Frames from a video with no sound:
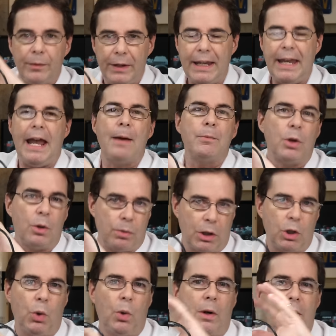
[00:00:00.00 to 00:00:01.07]
the camera
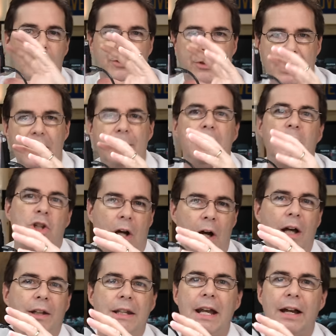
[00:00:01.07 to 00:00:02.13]
records the image
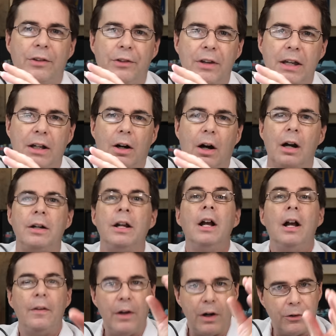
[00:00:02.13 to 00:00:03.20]
on the SD card.
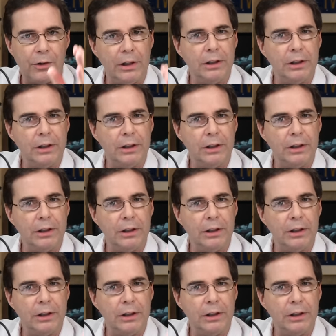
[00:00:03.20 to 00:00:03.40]
There's a